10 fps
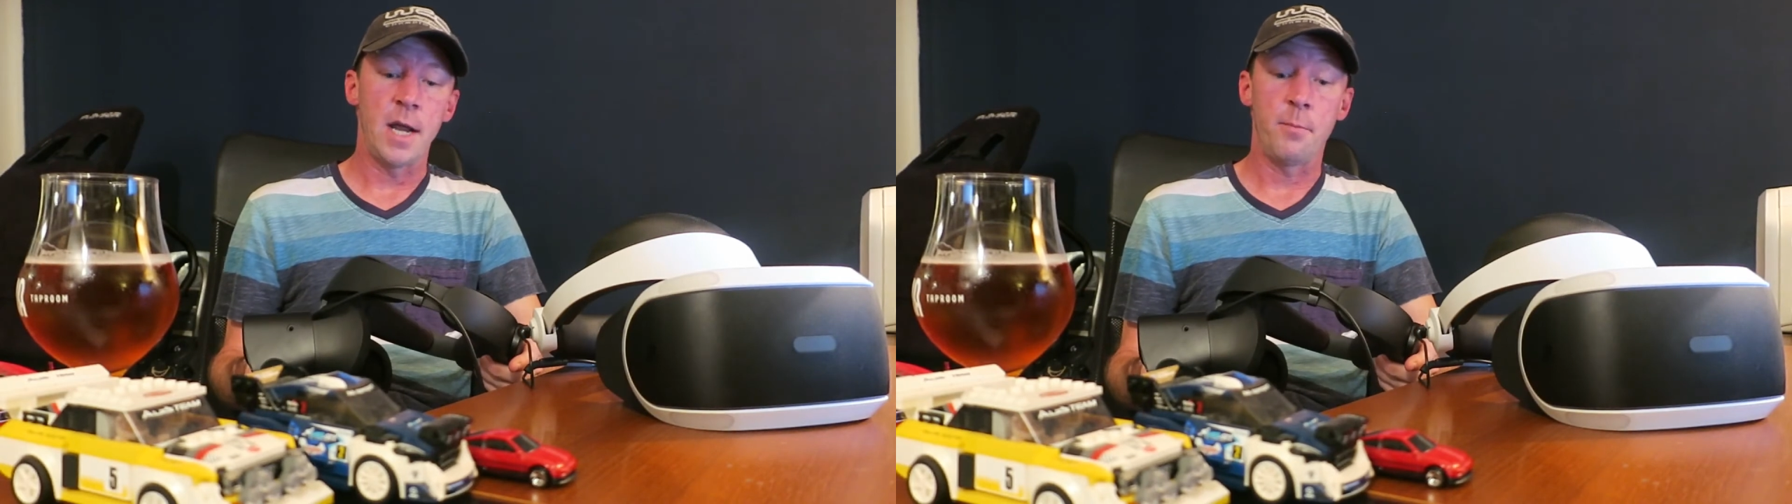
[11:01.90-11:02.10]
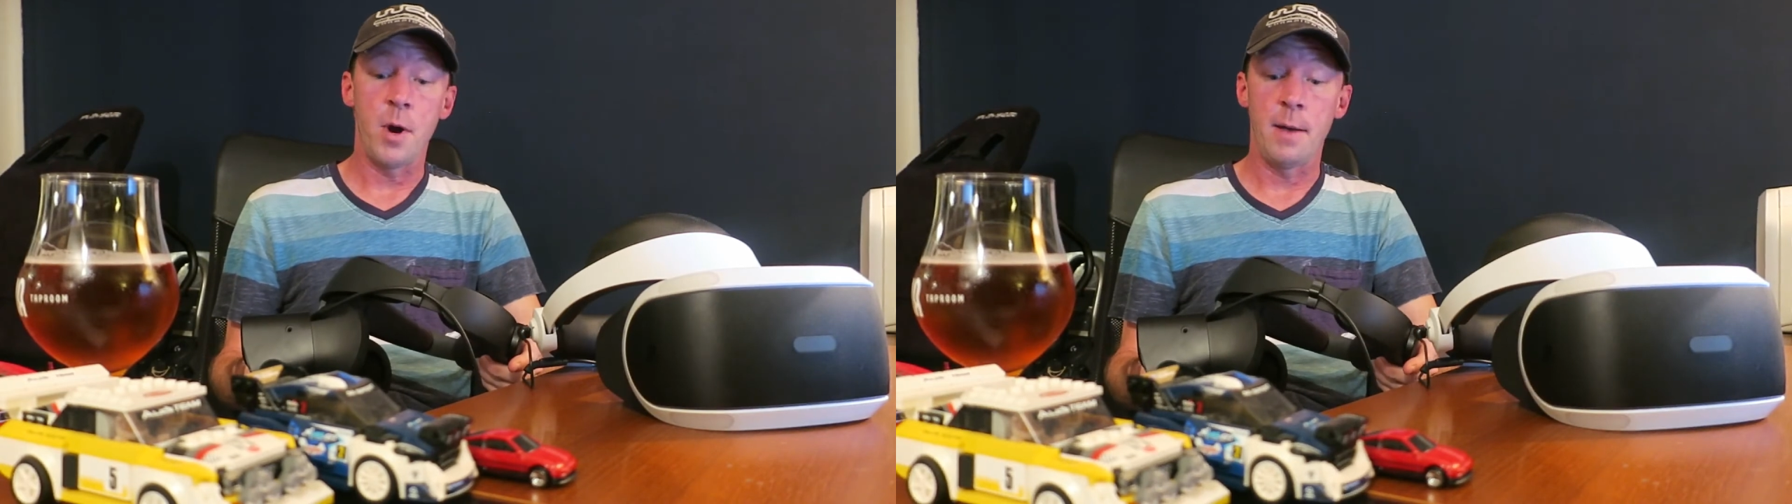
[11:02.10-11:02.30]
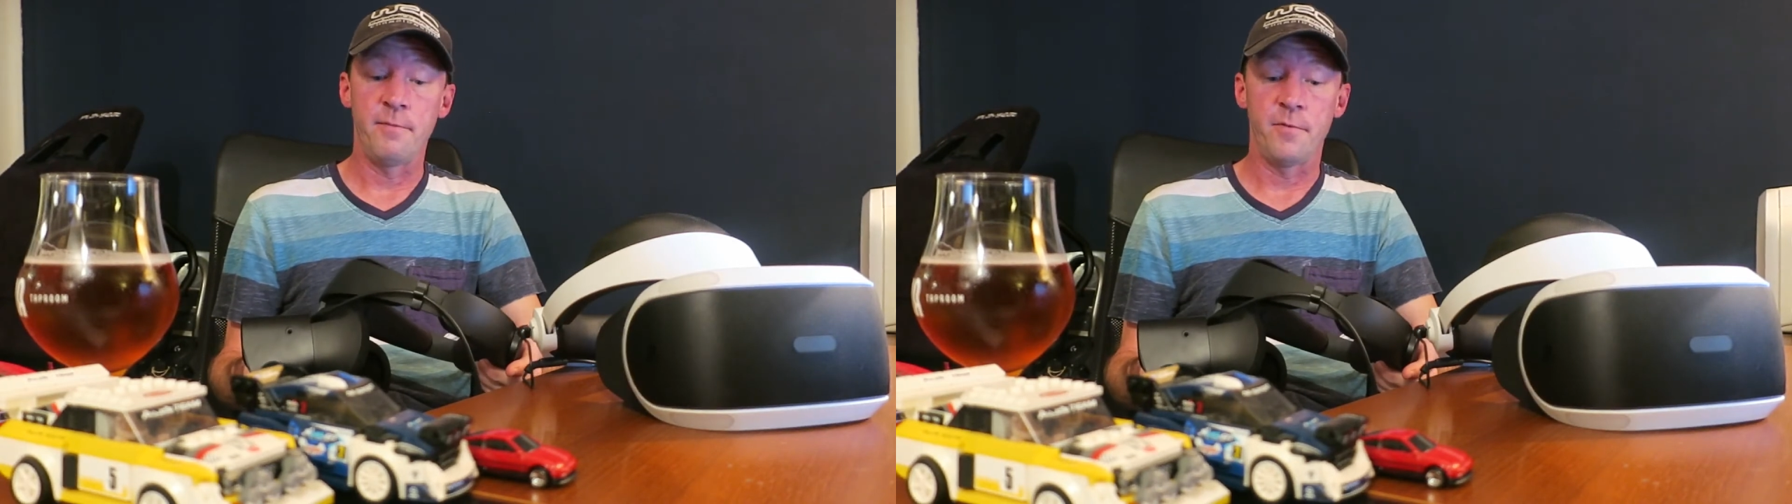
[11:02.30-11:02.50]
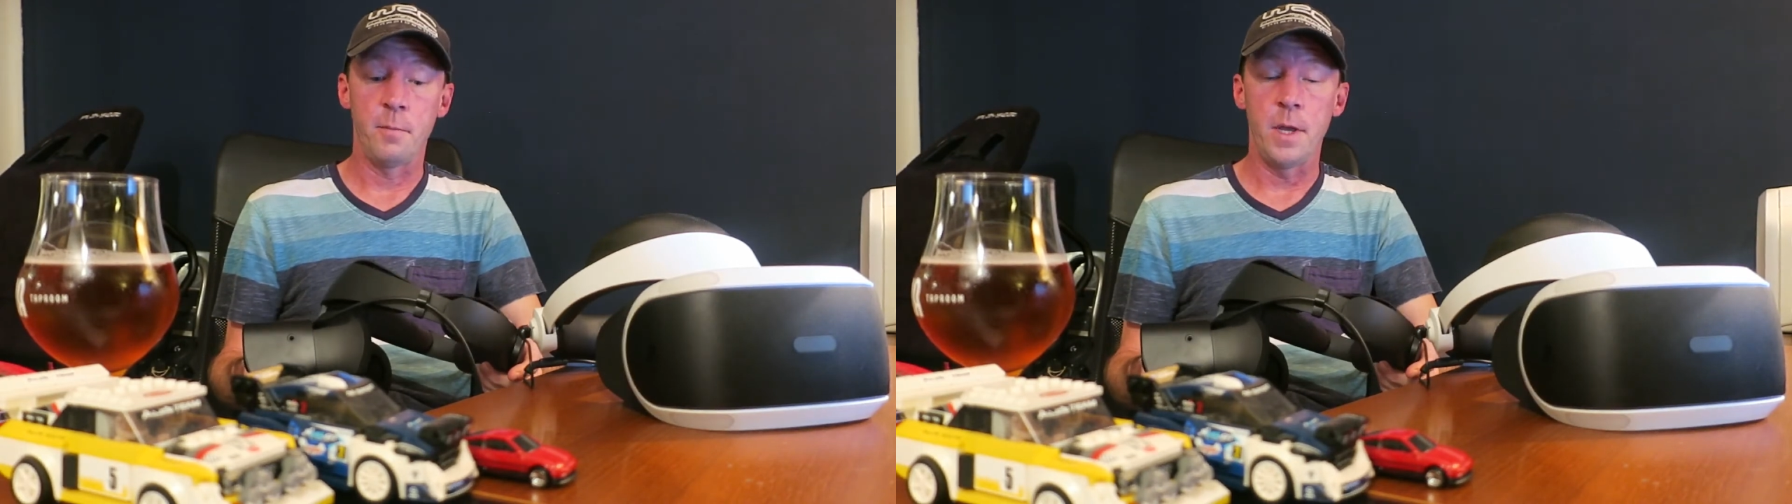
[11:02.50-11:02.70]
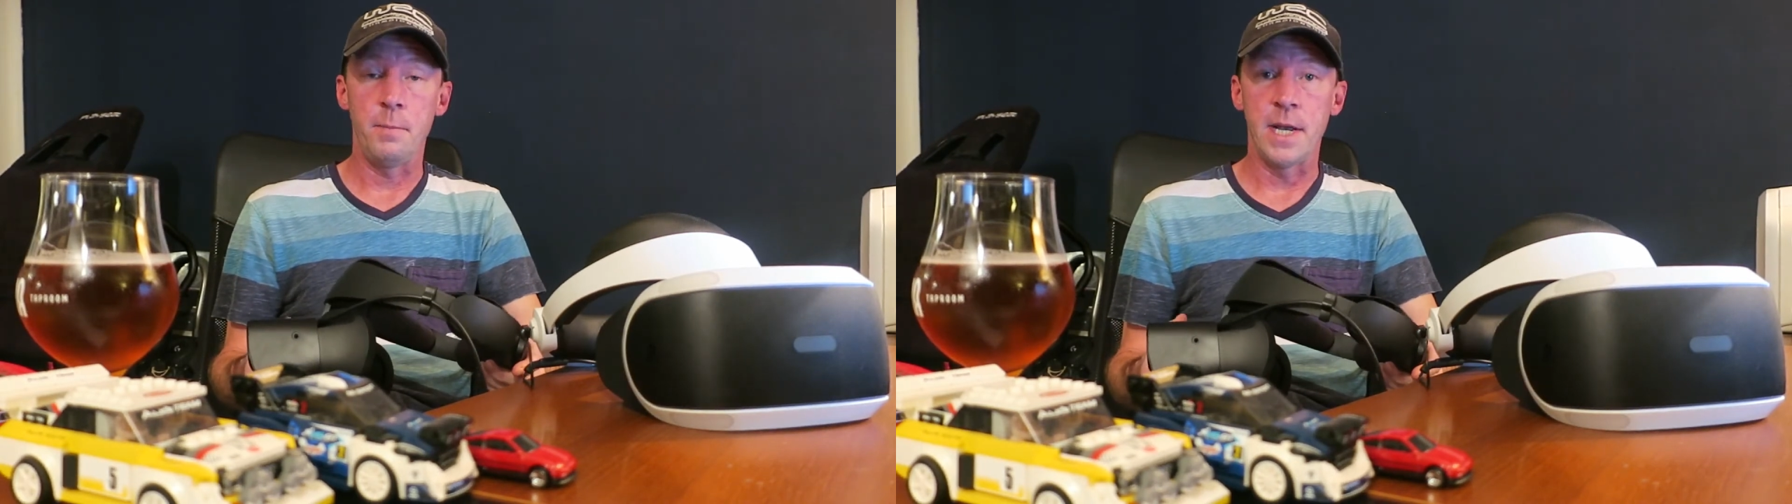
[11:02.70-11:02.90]
not a problem for
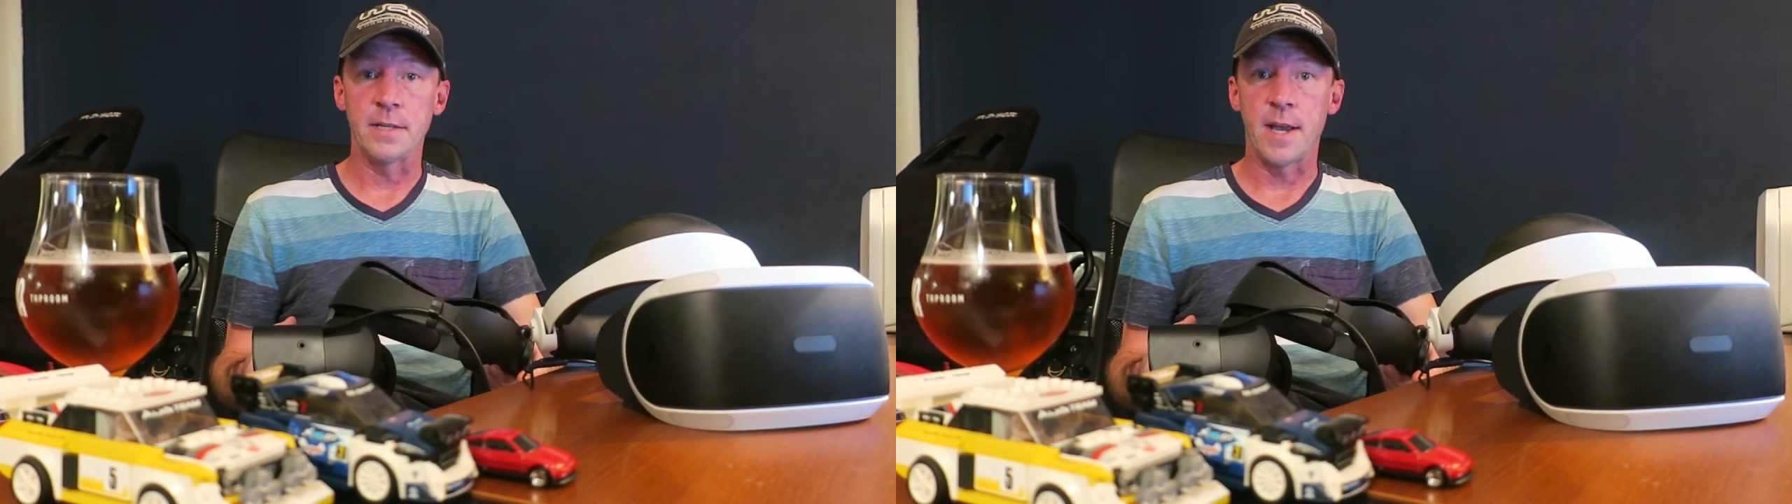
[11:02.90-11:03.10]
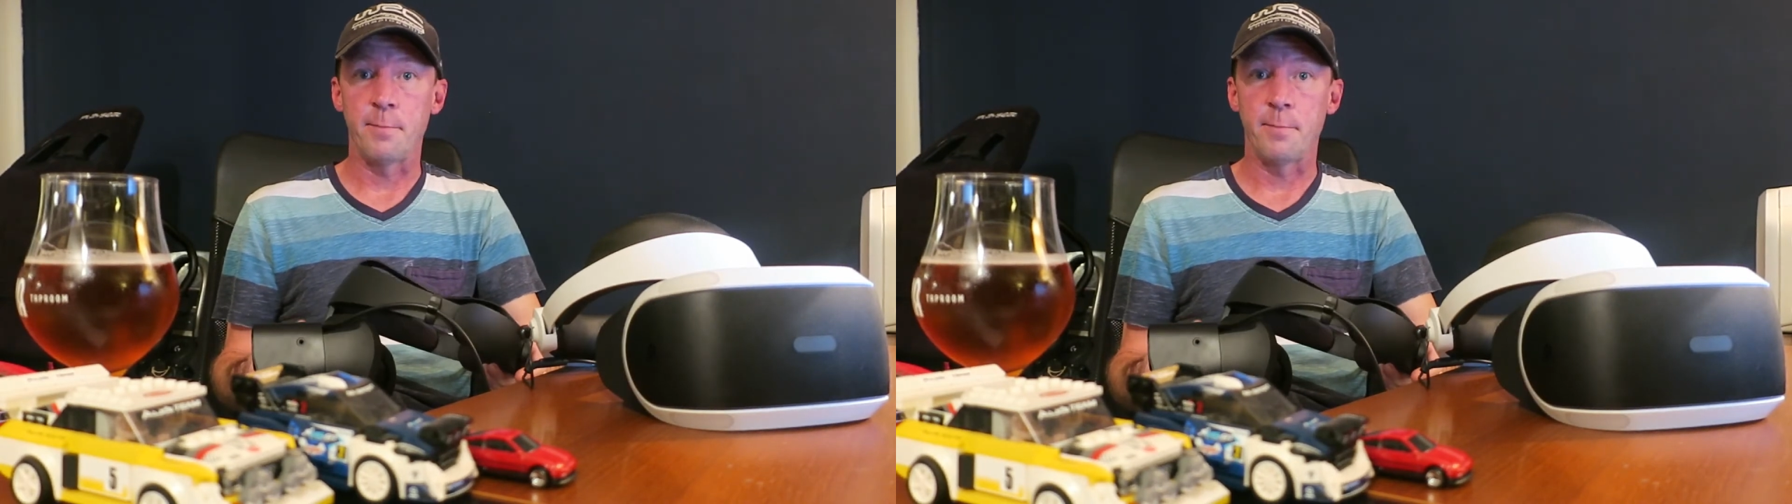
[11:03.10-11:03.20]
me because